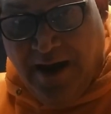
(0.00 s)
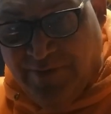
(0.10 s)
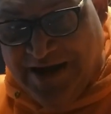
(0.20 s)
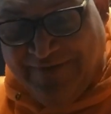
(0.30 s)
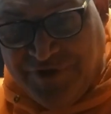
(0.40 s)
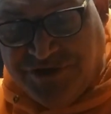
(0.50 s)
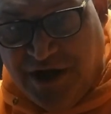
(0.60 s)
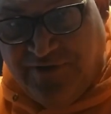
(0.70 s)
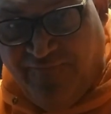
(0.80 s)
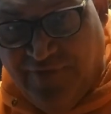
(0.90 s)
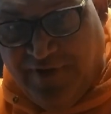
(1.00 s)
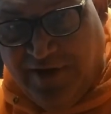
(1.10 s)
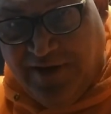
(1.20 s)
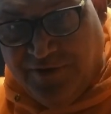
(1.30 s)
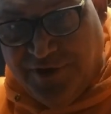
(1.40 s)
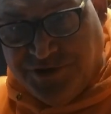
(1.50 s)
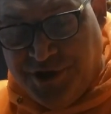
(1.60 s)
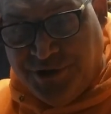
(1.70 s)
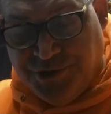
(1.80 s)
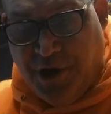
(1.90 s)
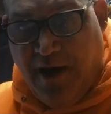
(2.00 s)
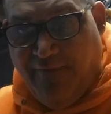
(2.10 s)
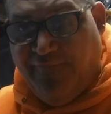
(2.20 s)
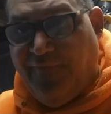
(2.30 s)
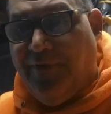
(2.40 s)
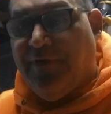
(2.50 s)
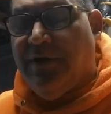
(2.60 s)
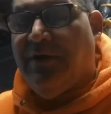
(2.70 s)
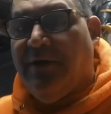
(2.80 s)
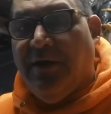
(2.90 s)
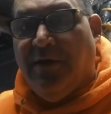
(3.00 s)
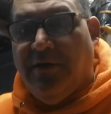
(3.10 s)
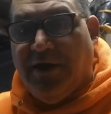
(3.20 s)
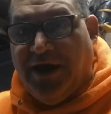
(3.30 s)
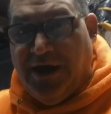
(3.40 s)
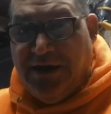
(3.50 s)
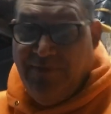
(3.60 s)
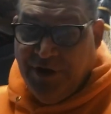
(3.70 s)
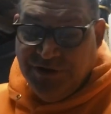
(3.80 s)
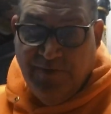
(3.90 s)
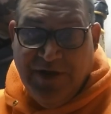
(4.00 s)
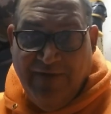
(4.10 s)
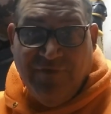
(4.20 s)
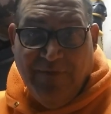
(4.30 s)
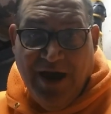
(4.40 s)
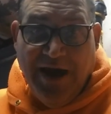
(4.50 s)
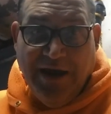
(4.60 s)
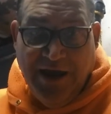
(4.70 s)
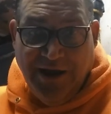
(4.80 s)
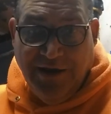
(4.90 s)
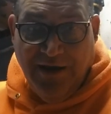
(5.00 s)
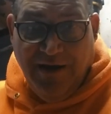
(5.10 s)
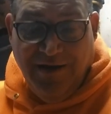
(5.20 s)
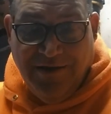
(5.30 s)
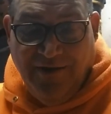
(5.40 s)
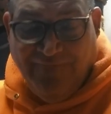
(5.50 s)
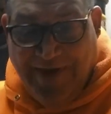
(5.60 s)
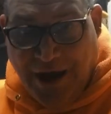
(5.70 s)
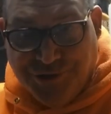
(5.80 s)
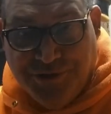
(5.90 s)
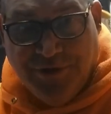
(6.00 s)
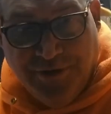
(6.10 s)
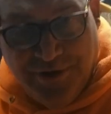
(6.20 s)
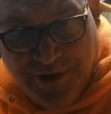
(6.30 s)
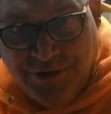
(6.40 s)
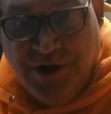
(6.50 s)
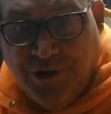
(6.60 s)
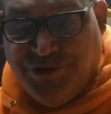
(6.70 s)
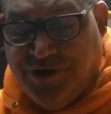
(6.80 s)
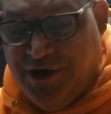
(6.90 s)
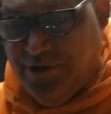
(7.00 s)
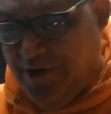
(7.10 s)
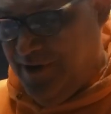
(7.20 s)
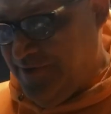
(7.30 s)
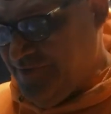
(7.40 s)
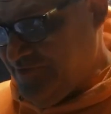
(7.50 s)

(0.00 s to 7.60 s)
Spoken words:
I'm gonna have to take the tins off. And that means I'm going to have to buy a fastener induction heater.